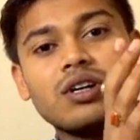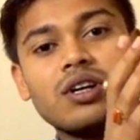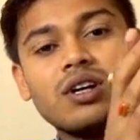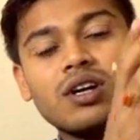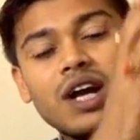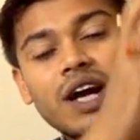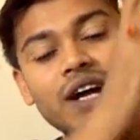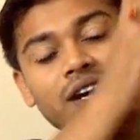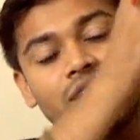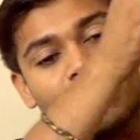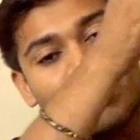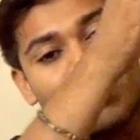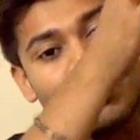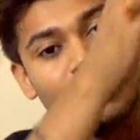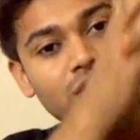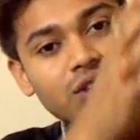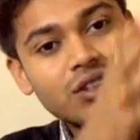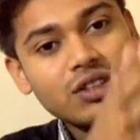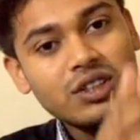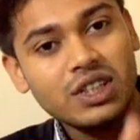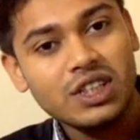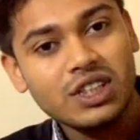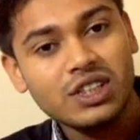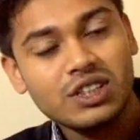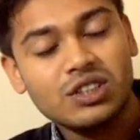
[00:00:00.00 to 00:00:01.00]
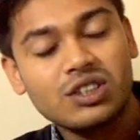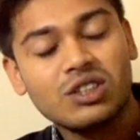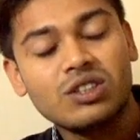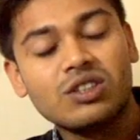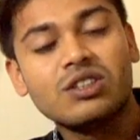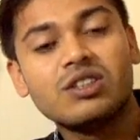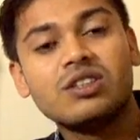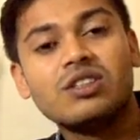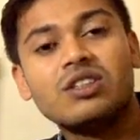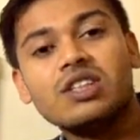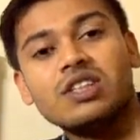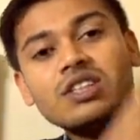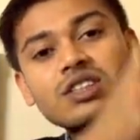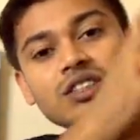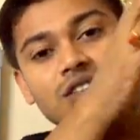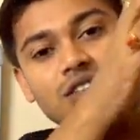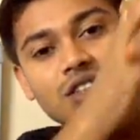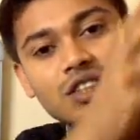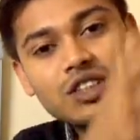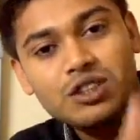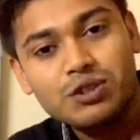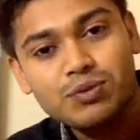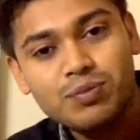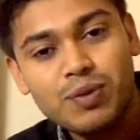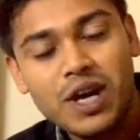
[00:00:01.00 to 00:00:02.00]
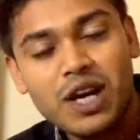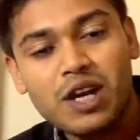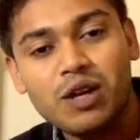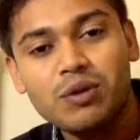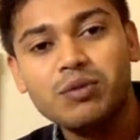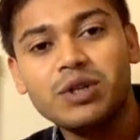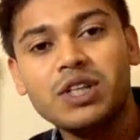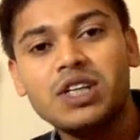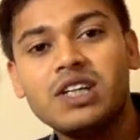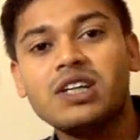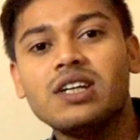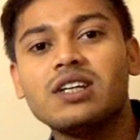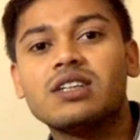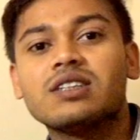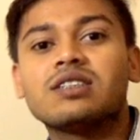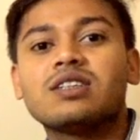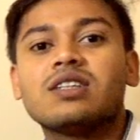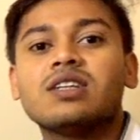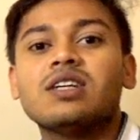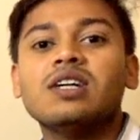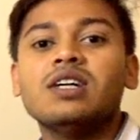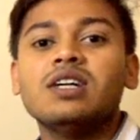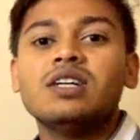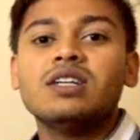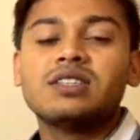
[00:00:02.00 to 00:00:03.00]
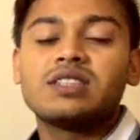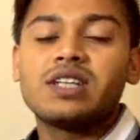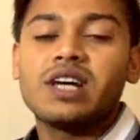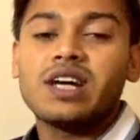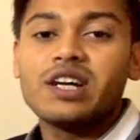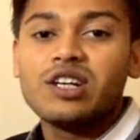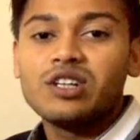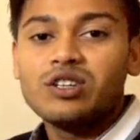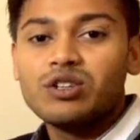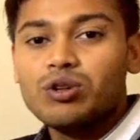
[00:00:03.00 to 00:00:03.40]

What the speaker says: right on these parameters,